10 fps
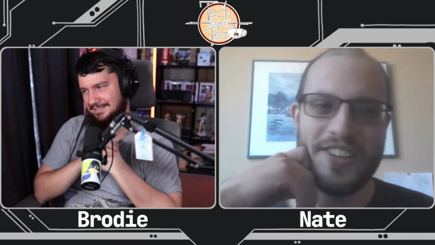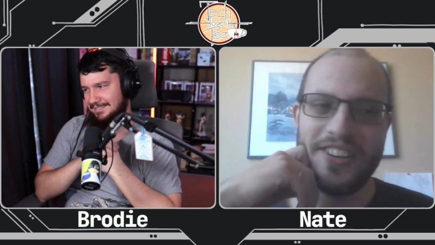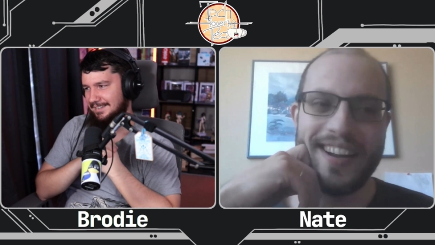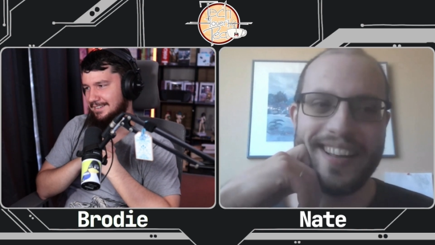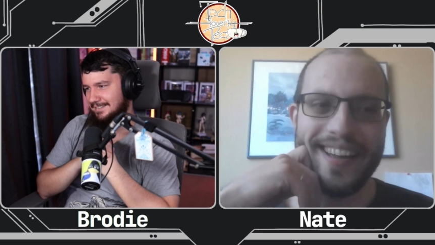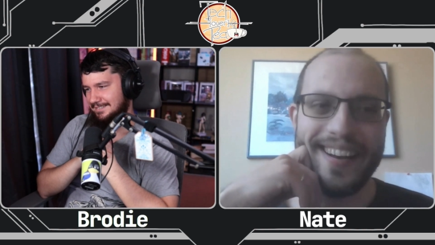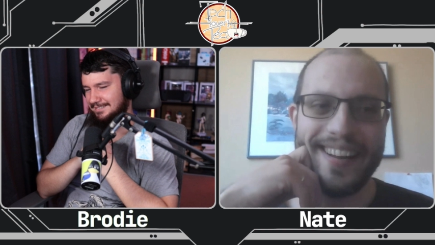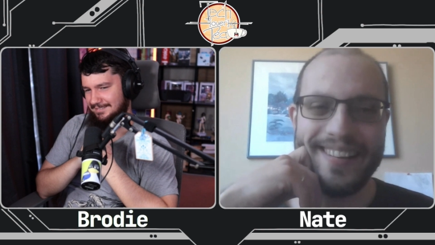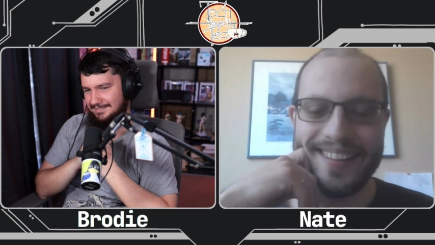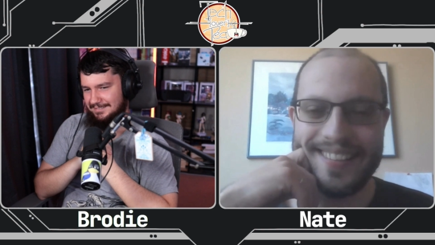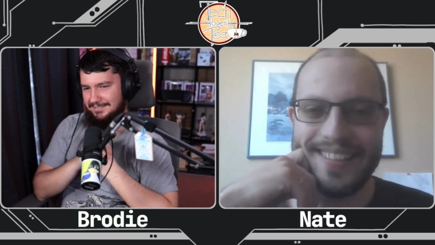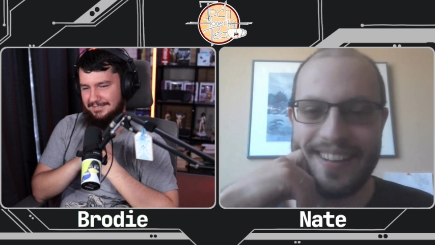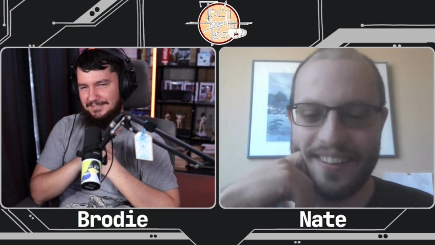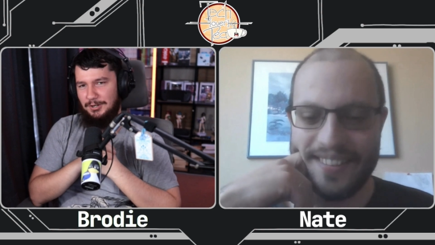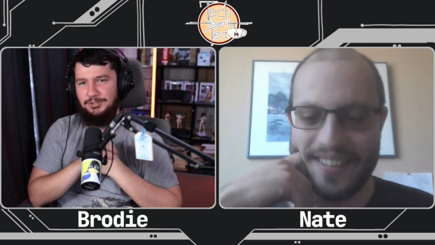Speaker 1: sure, I get it. That's you
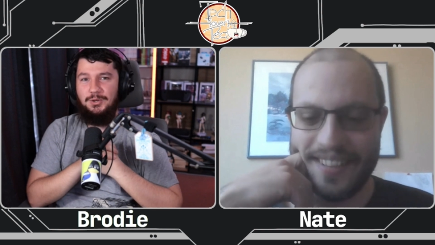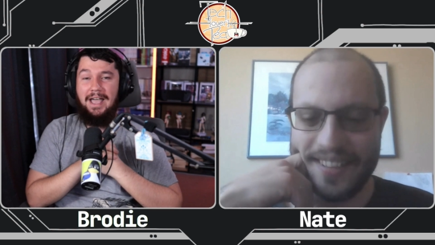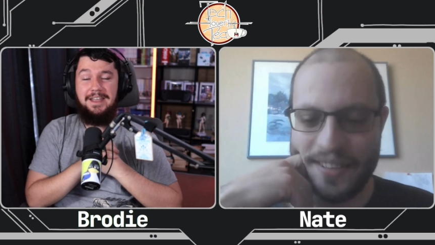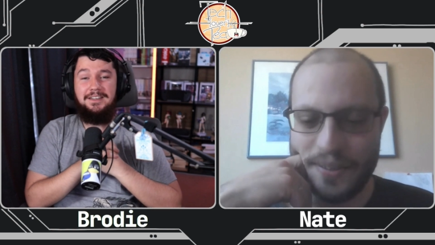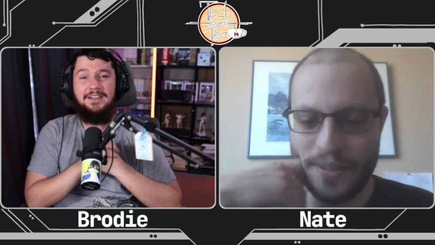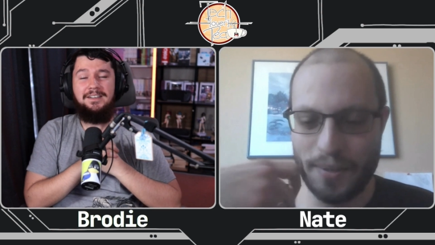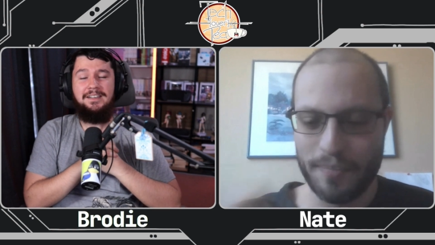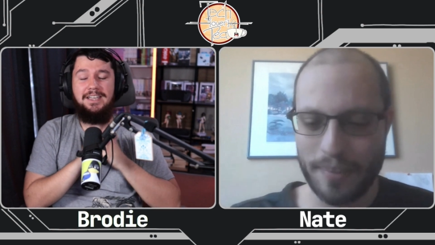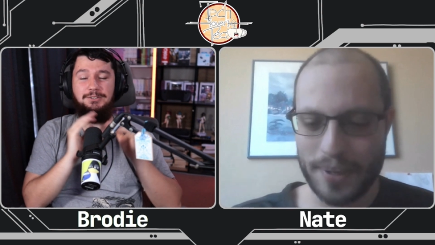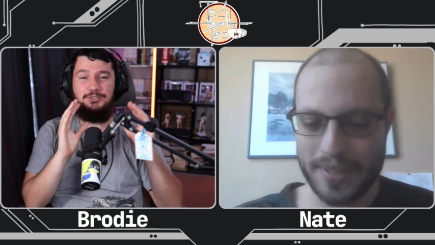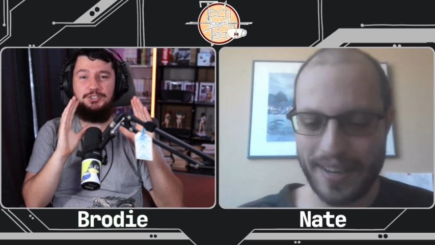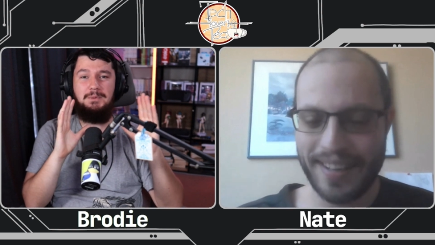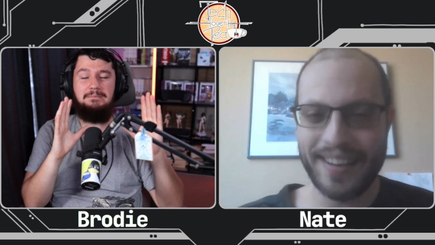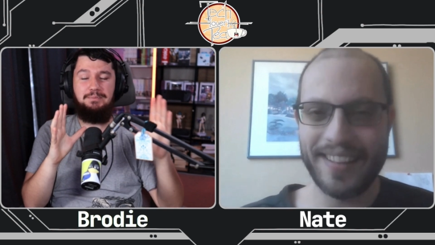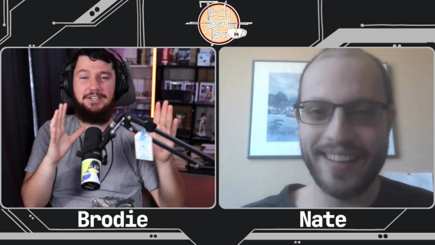know. Also, the, I had the YouTube. It was also my
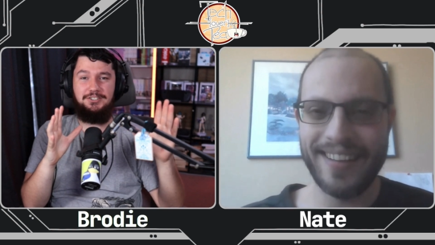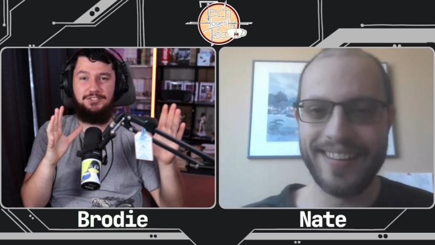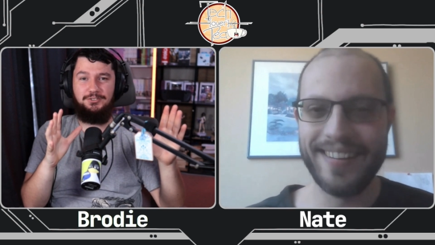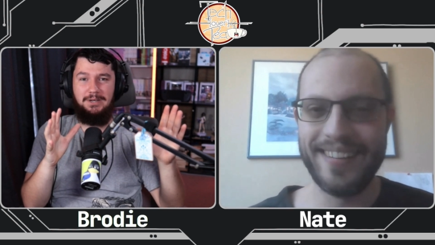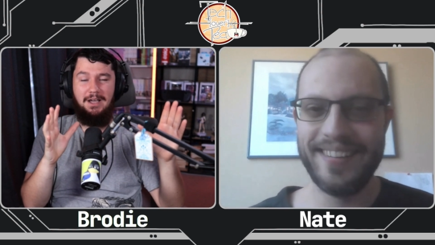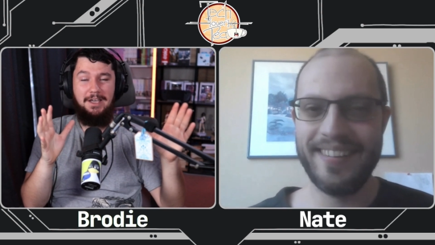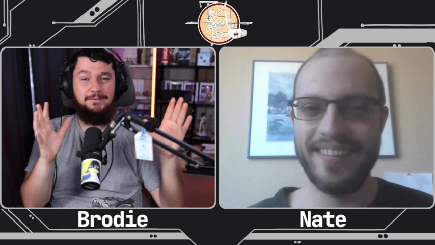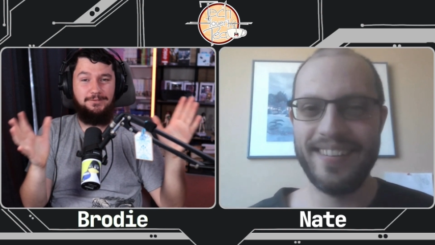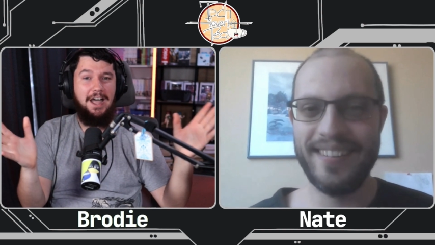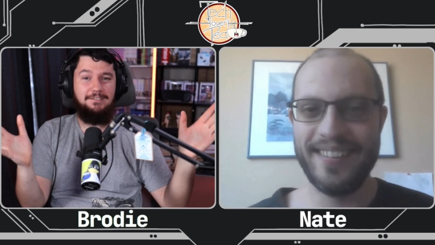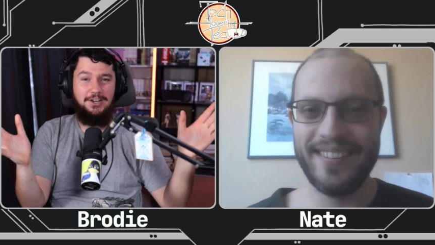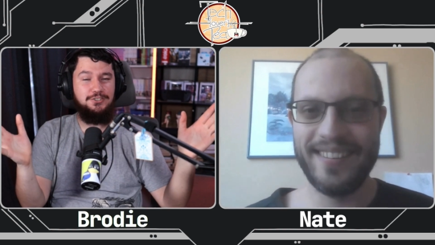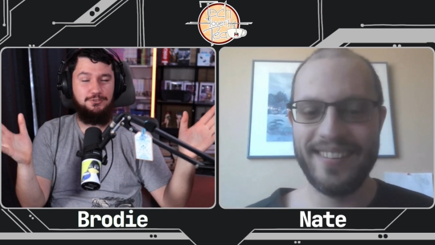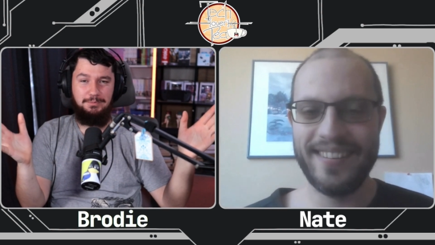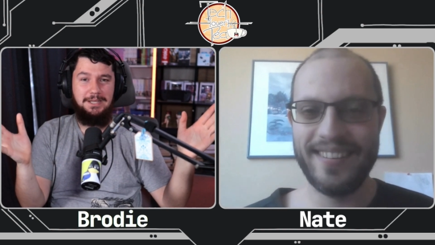biggest stream. I had 500
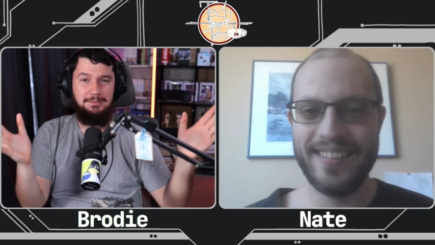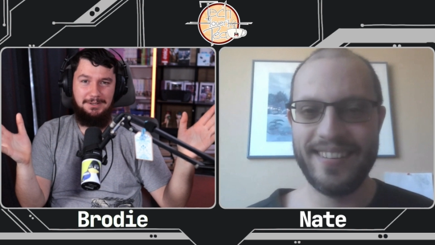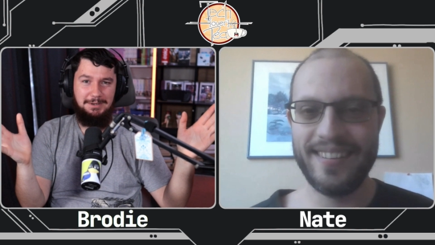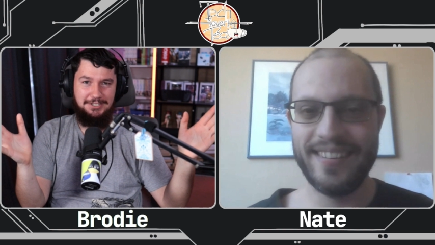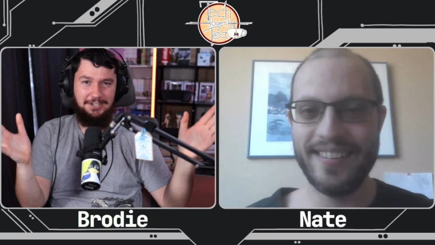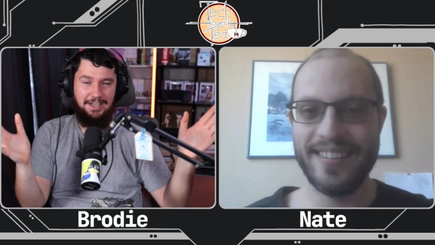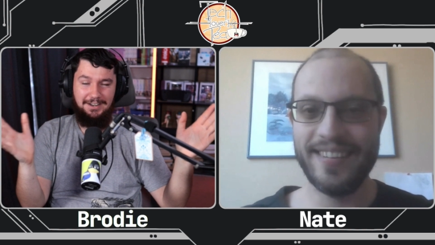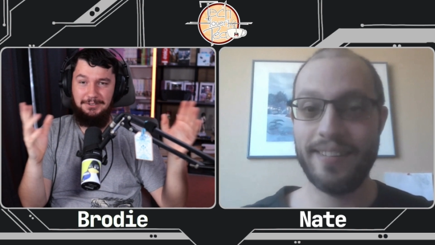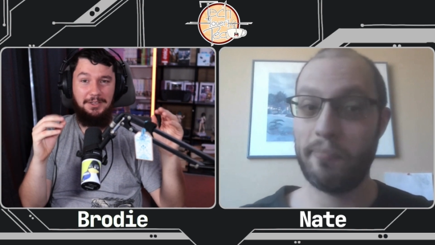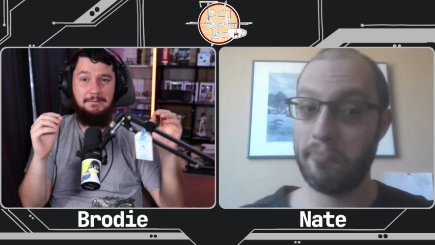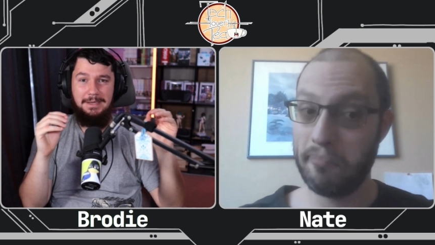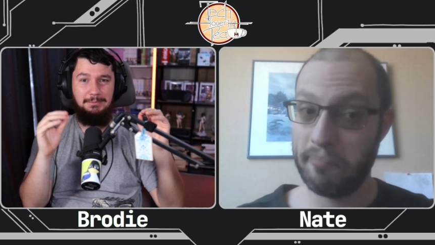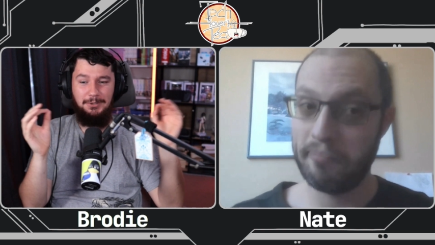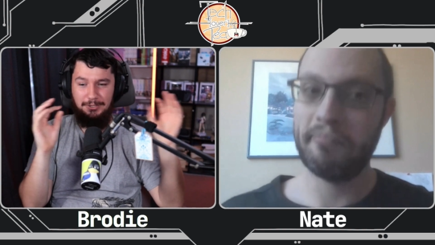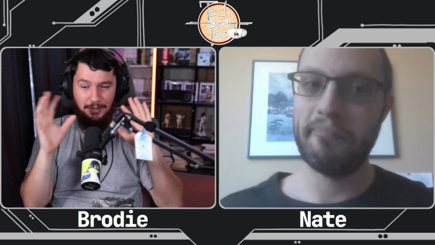people in my chat. Like people are
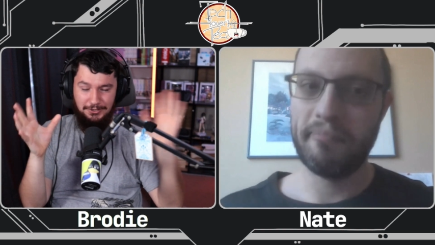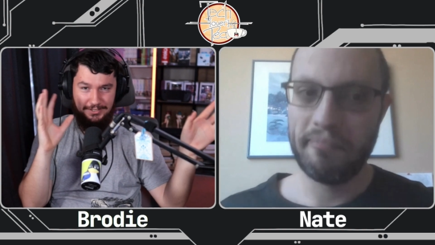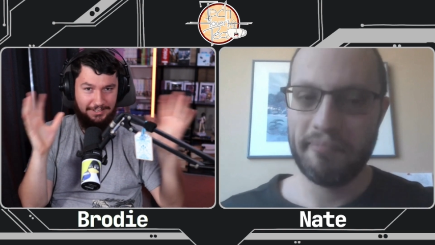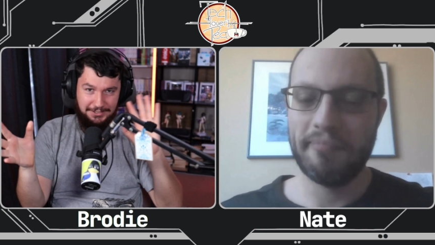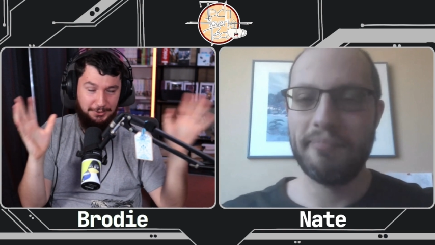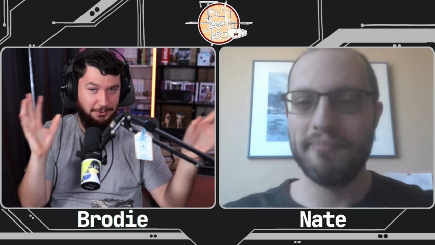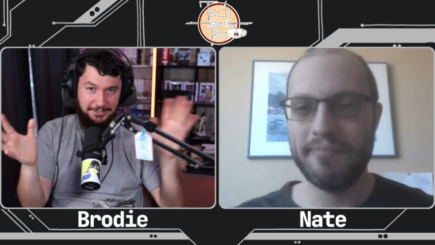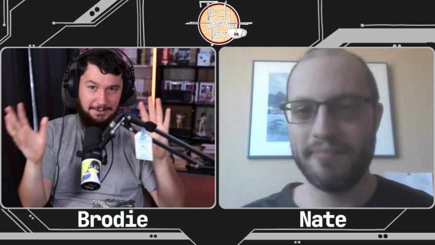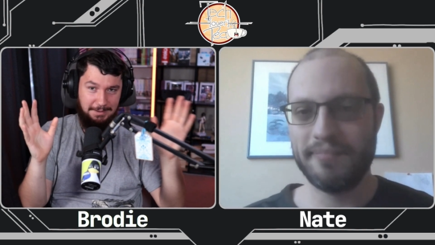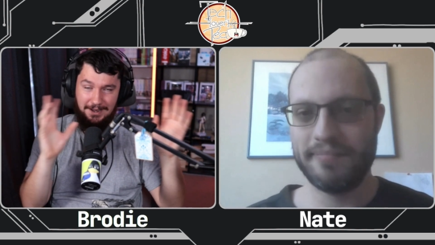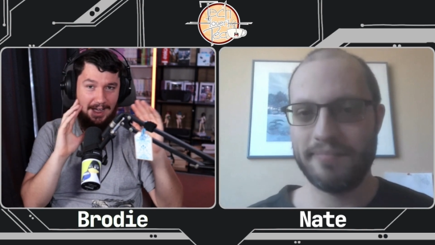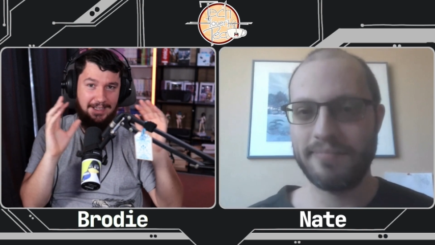constantly talking at me. I,